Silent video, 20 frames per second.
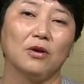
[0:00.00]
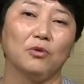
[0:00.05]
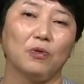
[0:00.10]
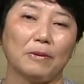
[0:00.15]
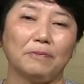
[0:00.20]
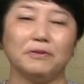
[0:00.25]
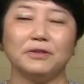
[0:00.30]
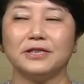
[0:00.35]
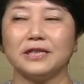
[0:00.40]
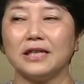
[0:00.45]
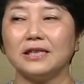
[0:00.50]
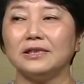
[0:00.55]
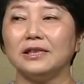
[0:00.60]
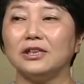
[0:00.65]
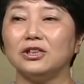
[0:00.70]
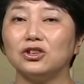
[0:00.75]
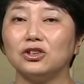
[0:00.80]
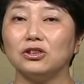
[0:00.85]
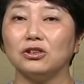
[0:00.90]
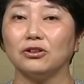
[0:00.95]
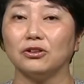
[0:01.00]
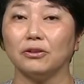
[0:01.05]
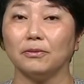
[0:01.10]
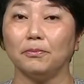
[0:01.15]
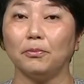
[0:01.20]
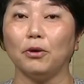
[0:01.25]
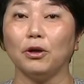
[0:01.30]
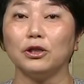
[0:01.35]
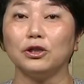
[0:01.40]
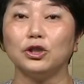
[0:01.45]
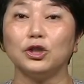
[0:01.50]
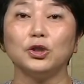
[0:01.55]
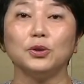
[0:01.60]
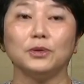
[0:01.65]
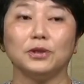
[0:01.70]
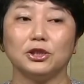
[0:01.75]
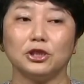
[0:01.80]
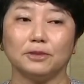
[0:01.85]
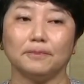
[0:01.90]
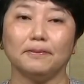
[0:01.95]
representation on the board
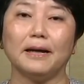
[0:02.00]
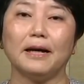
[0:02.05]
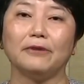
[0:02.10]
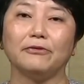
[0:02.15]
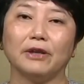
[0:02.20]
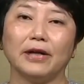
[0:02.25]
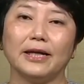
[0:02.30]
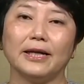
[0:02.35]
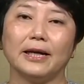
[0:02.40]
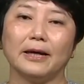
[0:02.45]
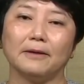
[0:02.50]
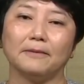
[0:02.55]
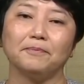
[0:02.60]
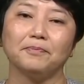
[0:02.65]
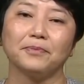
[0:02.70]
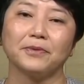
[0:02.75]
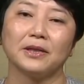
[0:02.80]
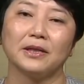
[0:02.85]
too in Japan right now.